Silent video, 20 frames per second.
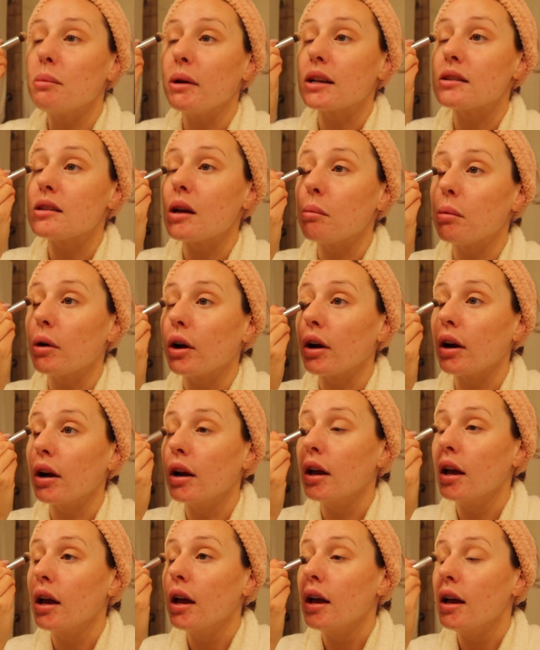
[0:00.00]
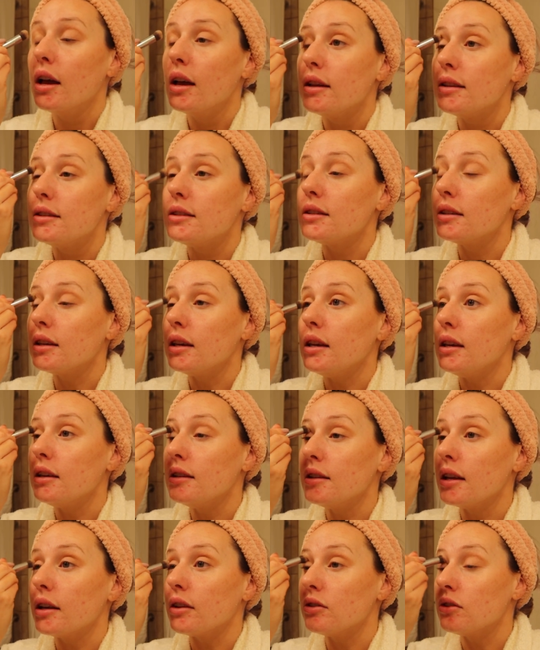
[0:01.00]
picked up her
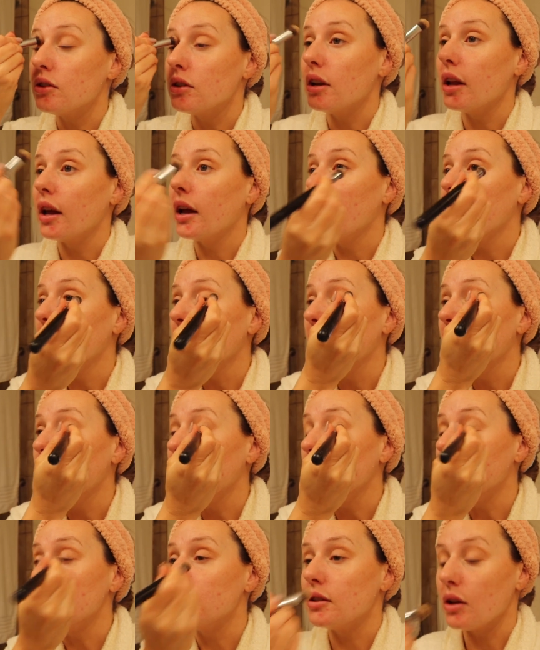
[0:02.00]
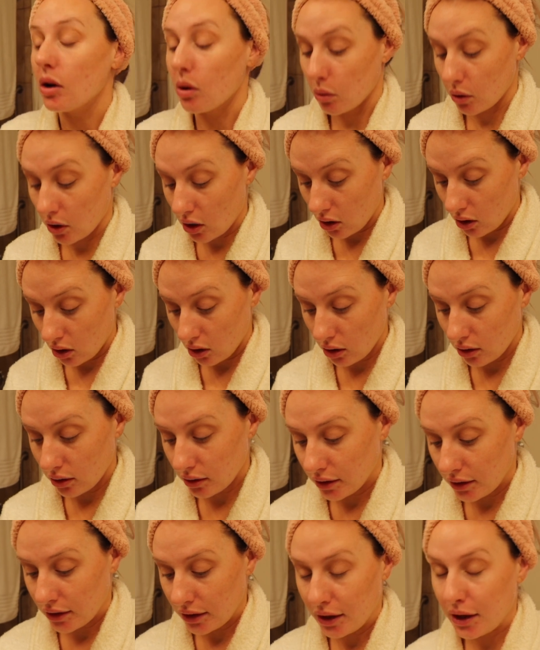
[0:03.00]
skis yesterday, and so we're all
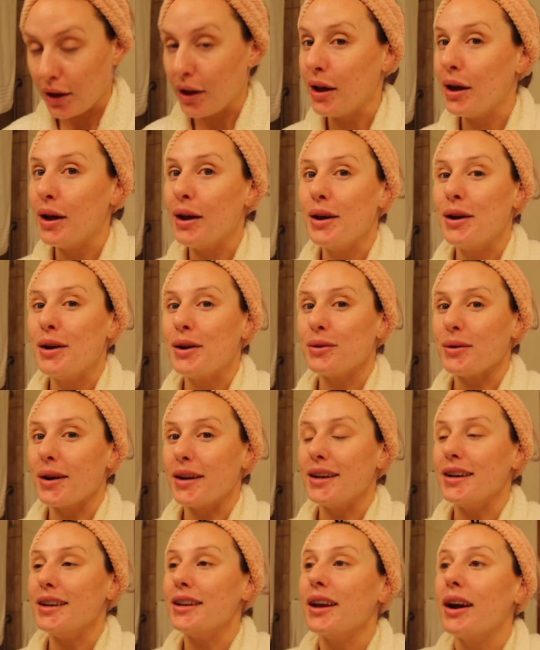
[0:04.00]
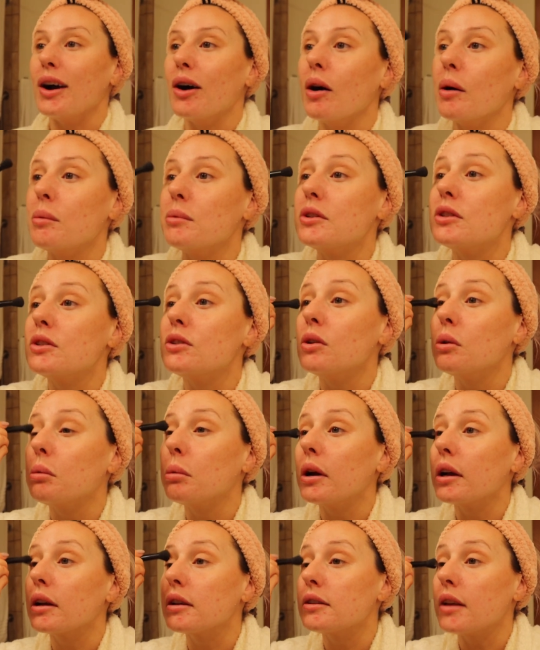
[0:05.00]
ready to go. I'm
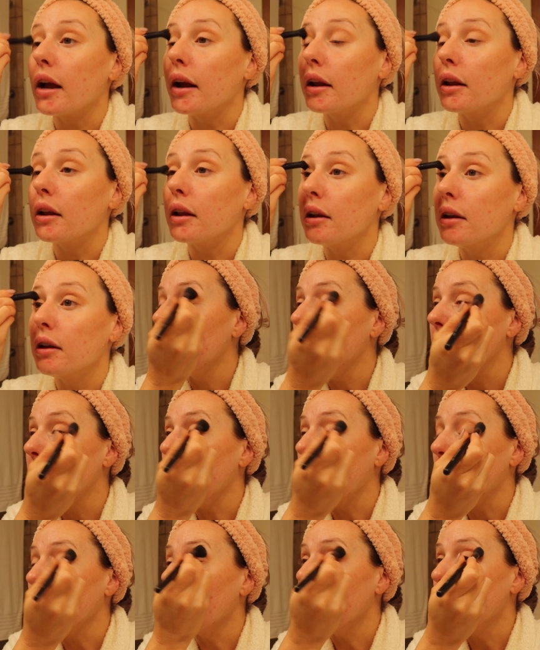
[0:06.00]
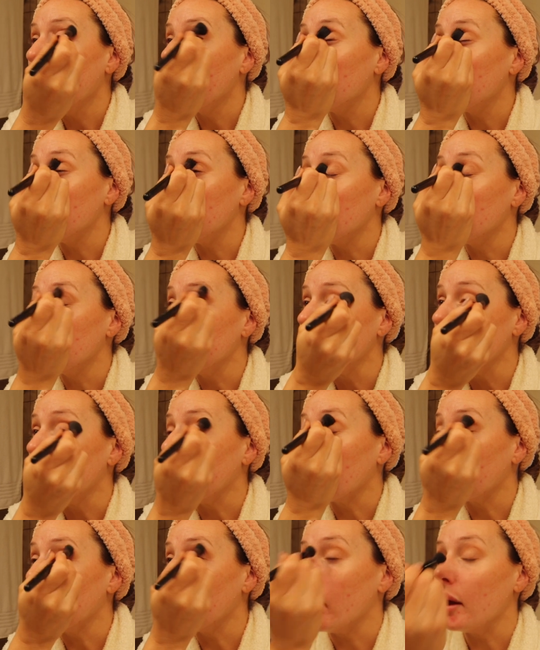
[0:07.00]
super excited. Now that I feel
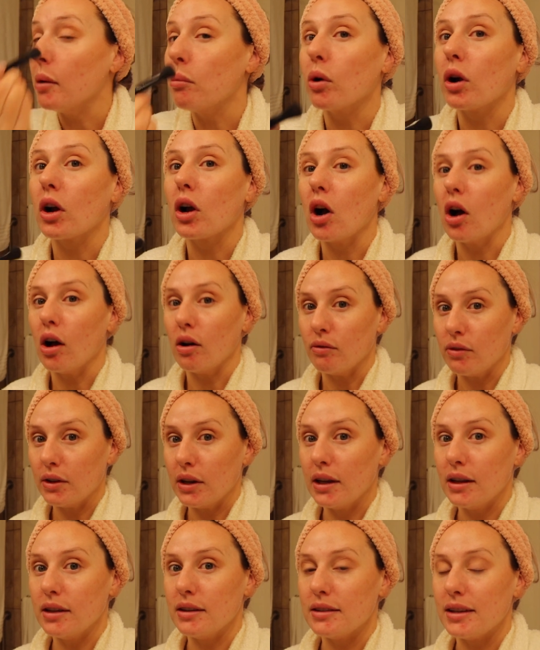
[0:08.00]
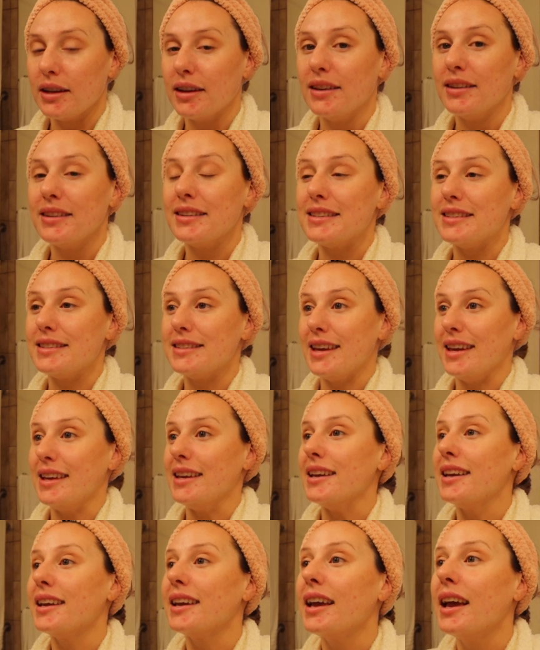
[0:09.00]
like way more confident
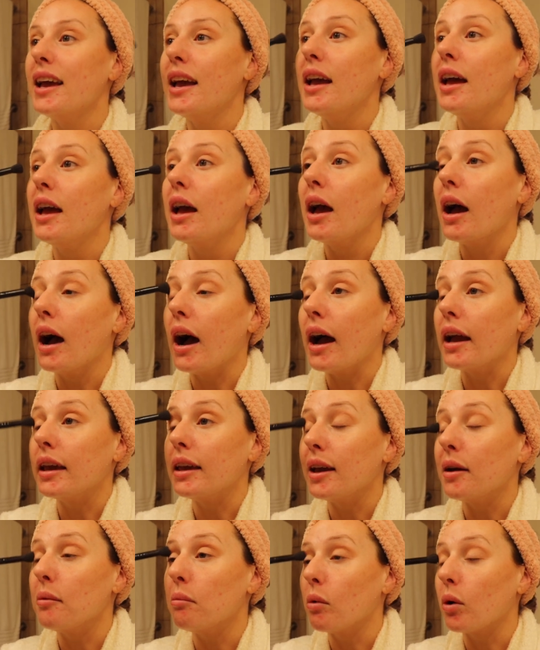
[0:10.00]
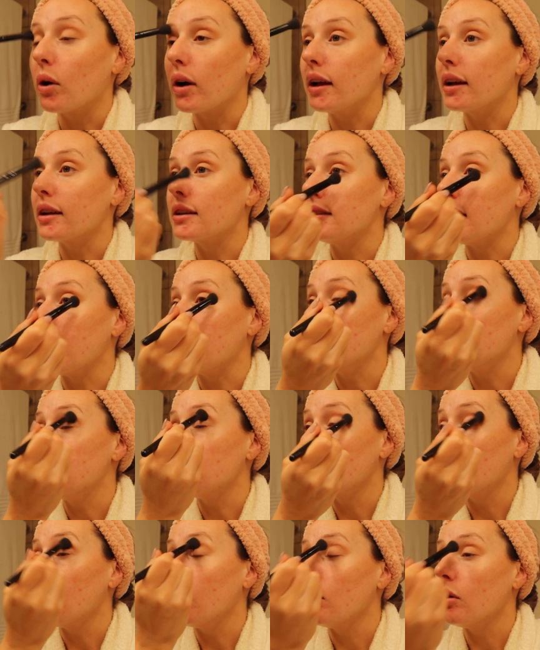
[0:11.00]
skiing, I get more excited to
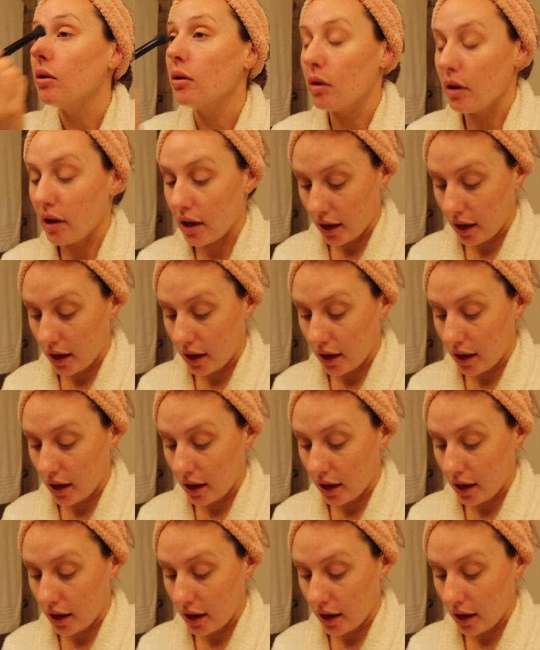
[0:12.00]
go.